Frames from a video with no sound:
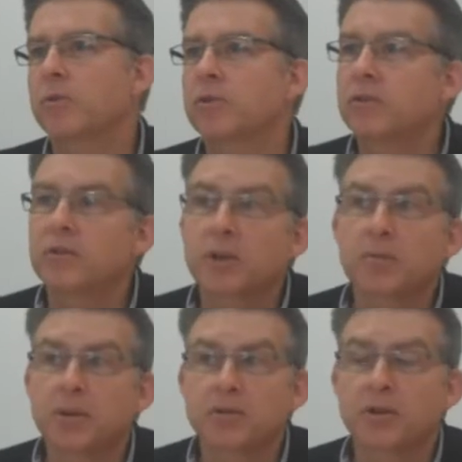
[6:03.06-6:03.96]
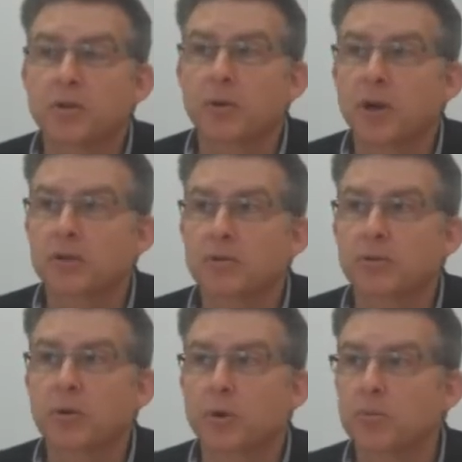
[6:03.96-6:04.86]
for instance, companies can go out and
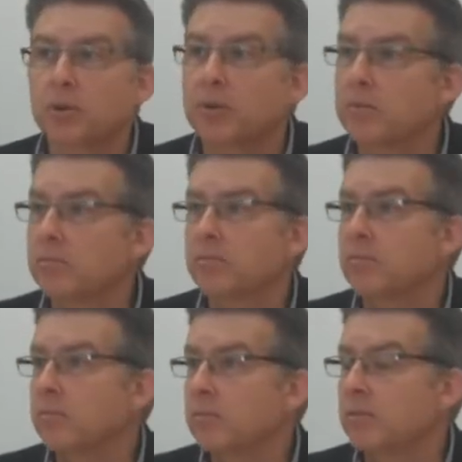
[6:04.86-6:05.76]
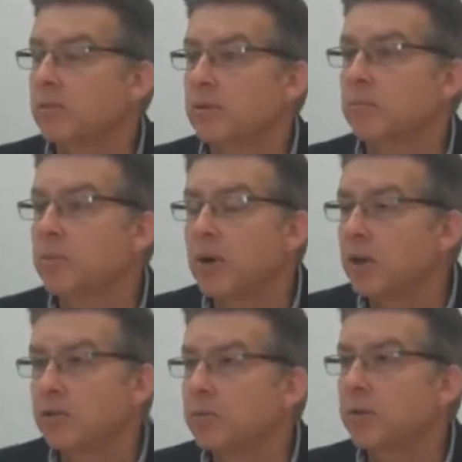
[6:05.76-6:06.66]
do corporate
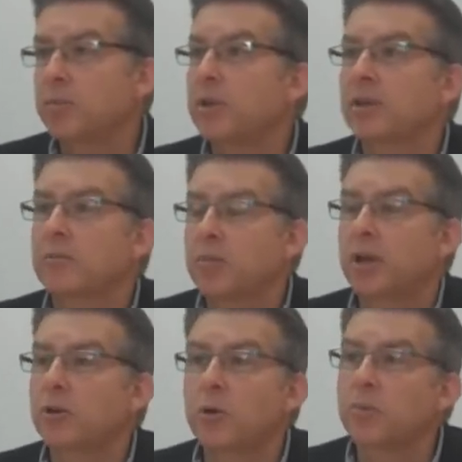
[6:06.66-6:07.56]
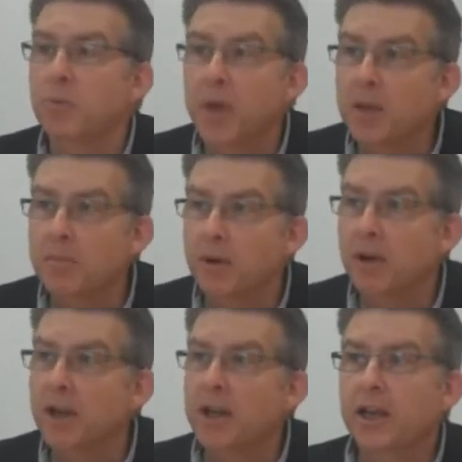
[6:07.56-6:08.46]
bonds. You may buy corporate
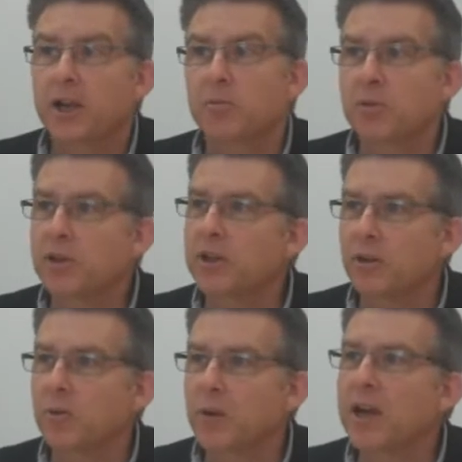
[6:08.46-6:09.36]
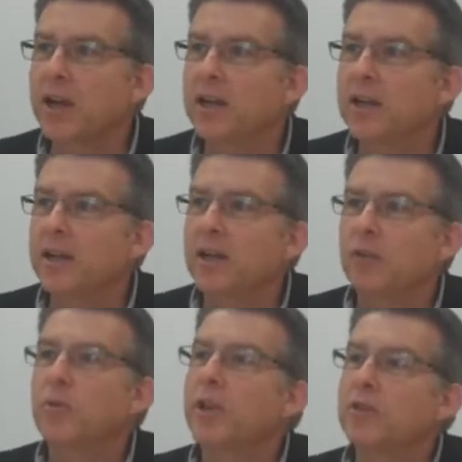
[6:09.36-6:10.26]
paper at a pretty low rate.
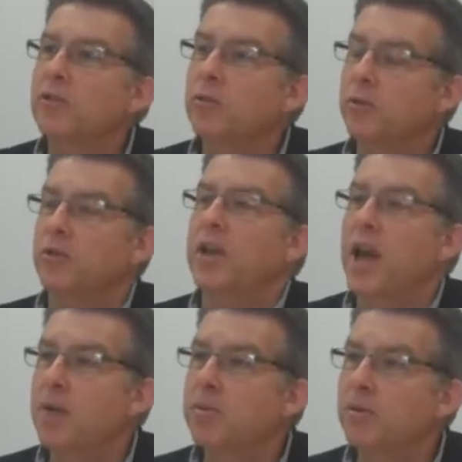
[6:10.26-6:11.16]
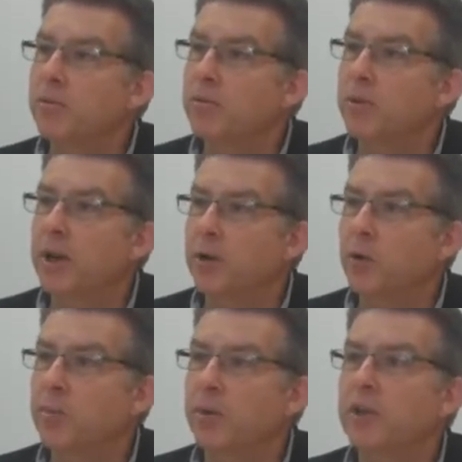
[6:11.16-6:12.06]
Well, that's a source of capital for that
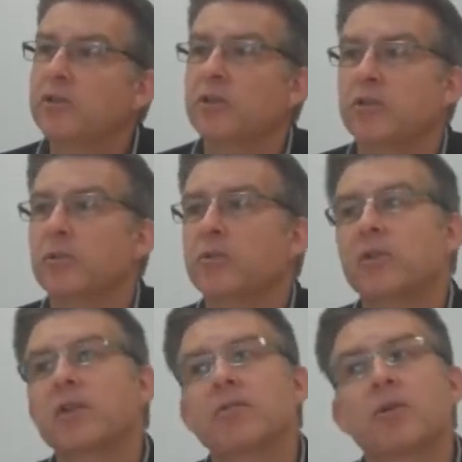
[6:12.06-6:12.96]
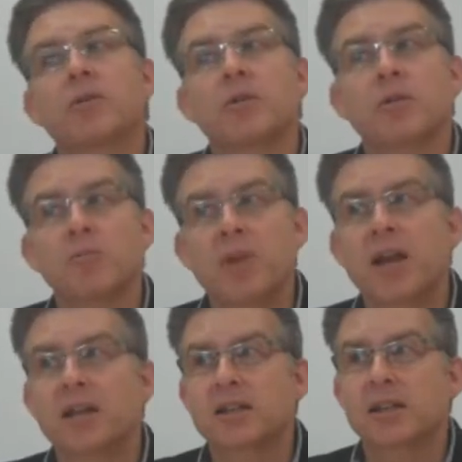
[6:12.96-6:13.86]
corporation. So instead of going to the
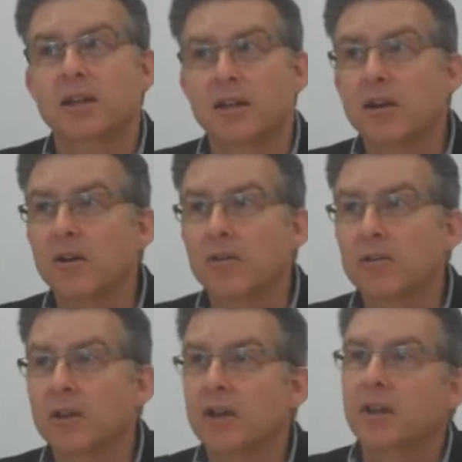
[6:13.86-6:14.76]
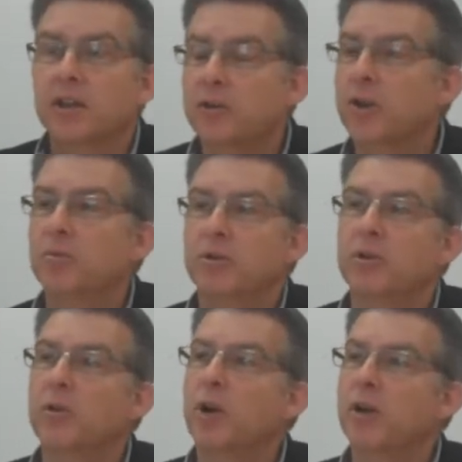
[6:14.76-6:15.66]
bank to get a loan, they're able to
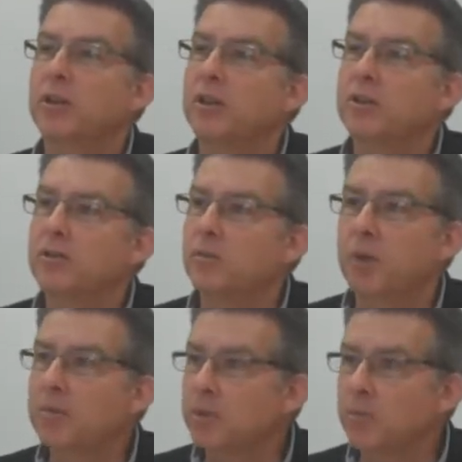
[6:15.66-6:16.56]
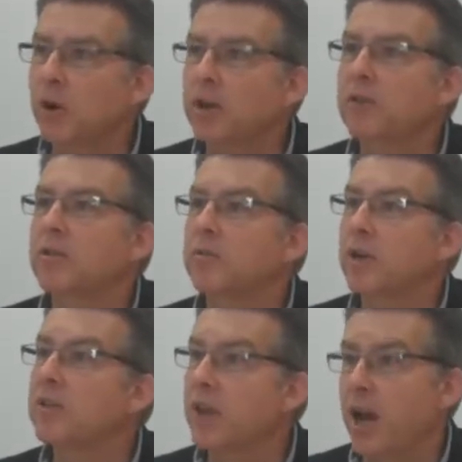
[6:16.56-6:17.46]
go out into public markets and
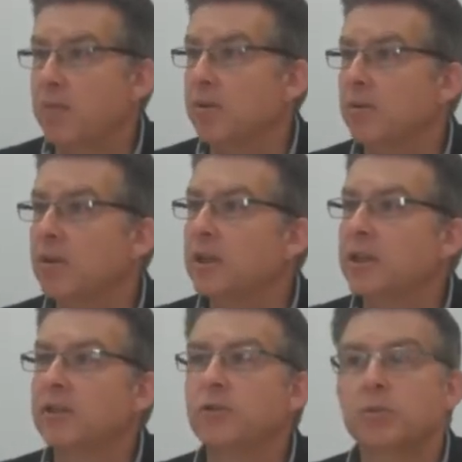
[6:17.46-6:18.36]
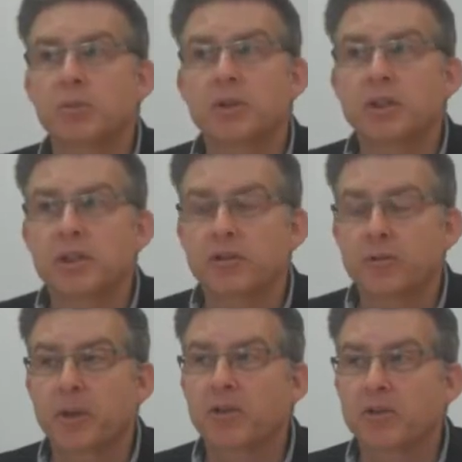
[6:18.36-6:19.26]
raise capital, do it pretty
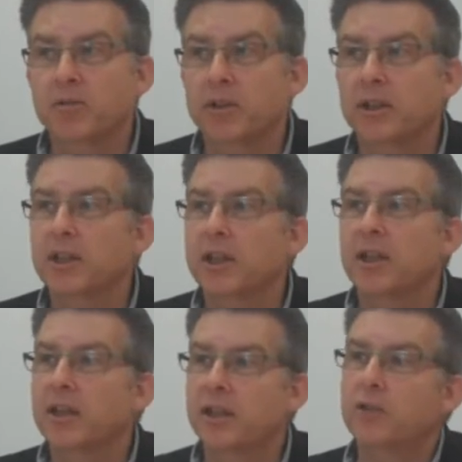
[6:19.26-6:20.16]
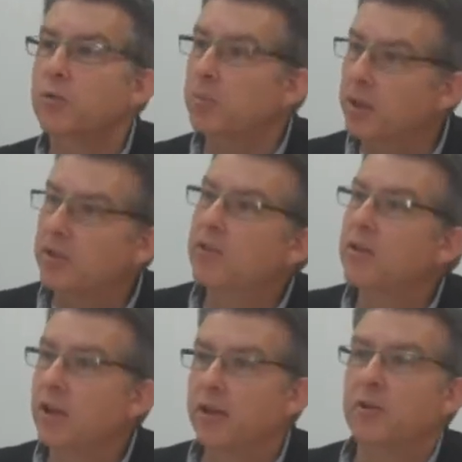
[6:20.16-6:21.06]
inexpensively, and that's replaced
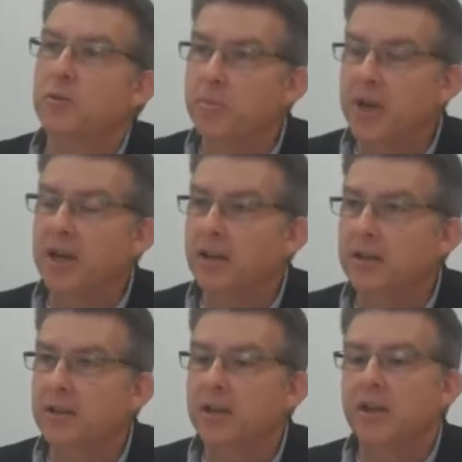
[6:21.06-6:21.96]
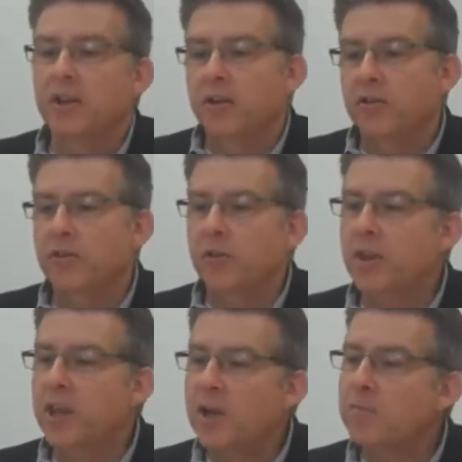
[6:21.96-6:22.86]
a lot of the demand. So
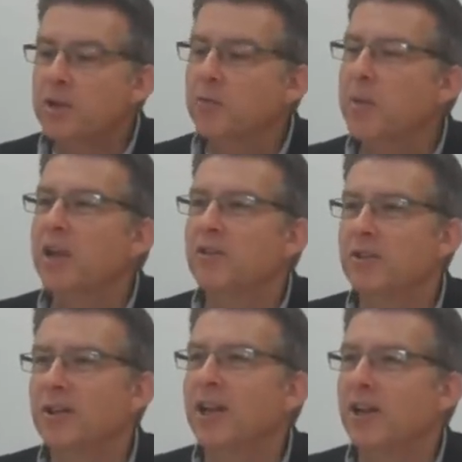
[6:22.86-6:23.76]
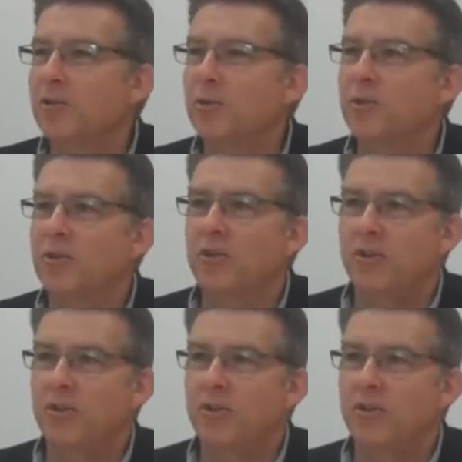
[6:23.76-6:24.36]
that means banks are going to have to